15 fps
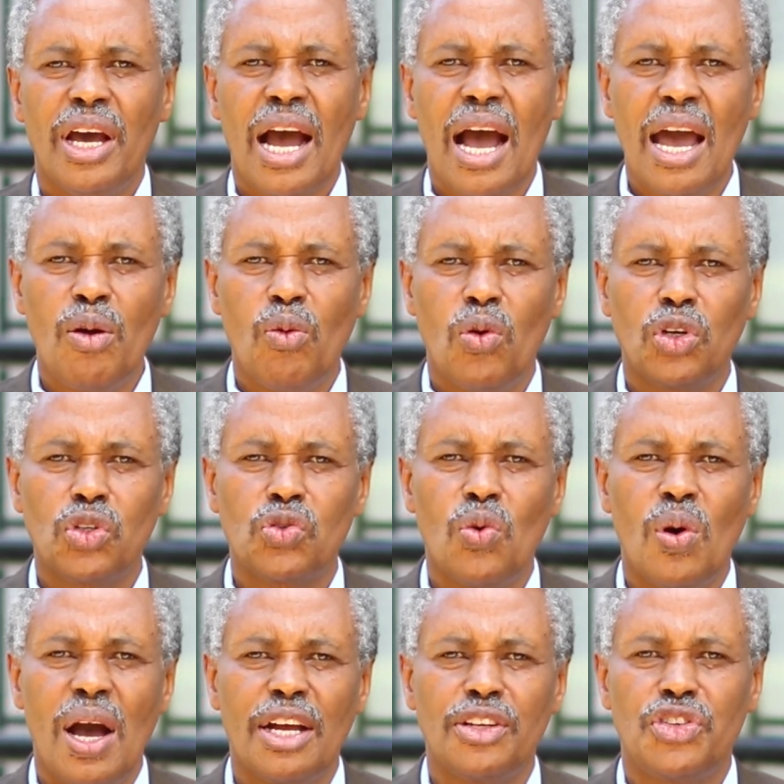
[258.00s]
I want
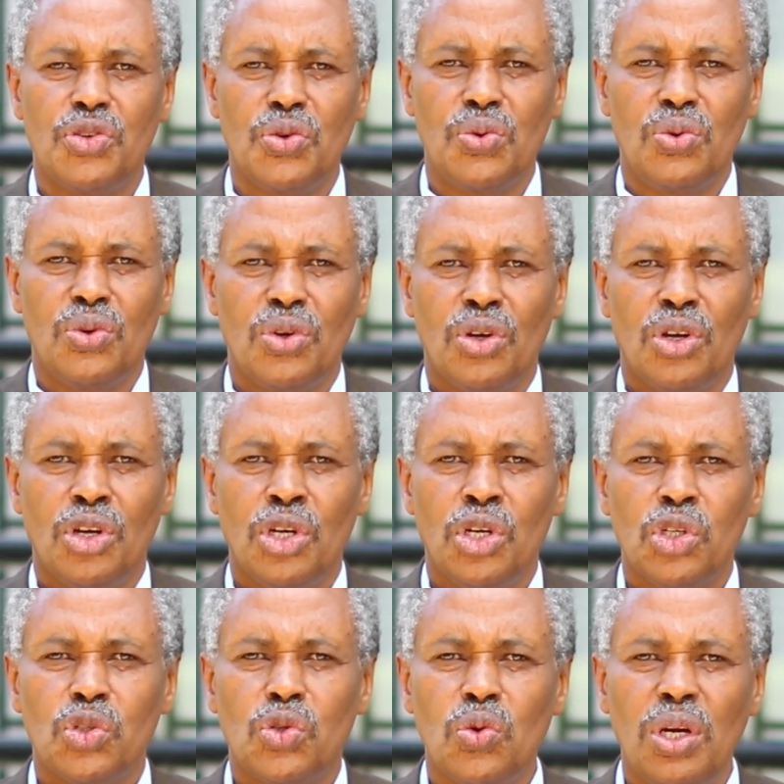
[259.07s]
to urge you
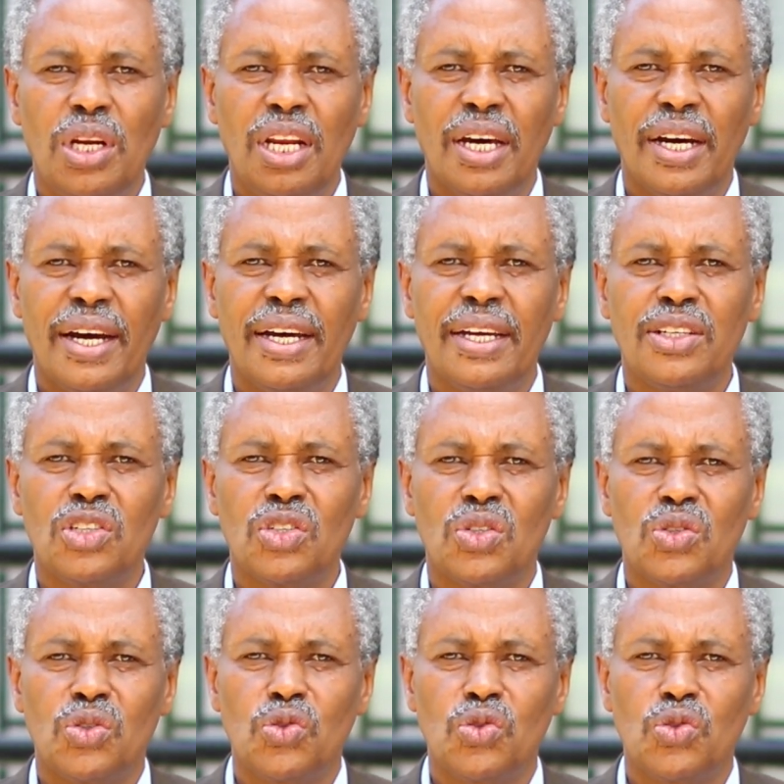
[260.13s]
to learn